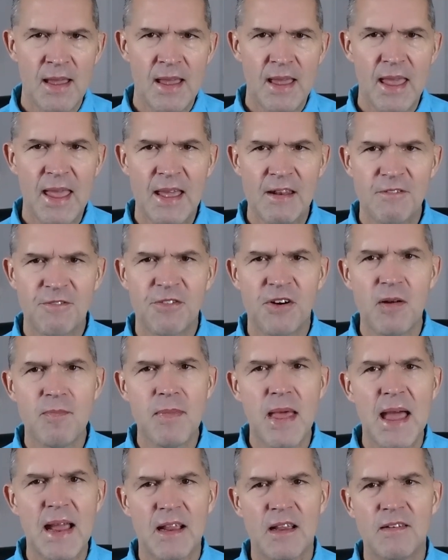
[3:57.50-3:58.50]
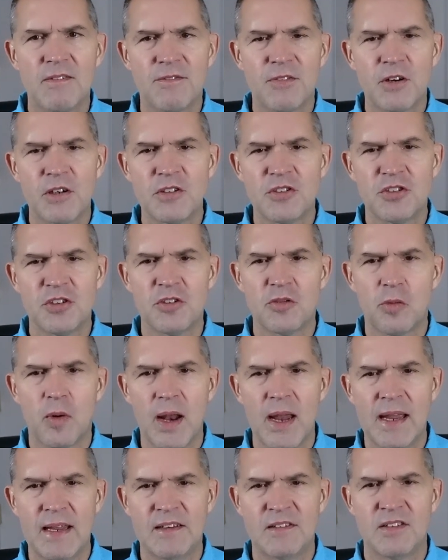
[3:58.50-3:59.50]
And from that conversion
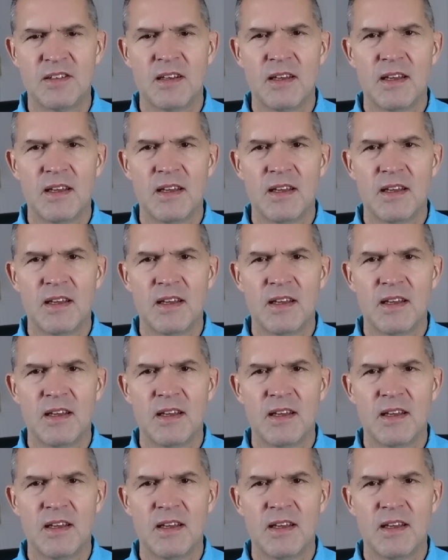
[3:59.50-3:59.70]
rate,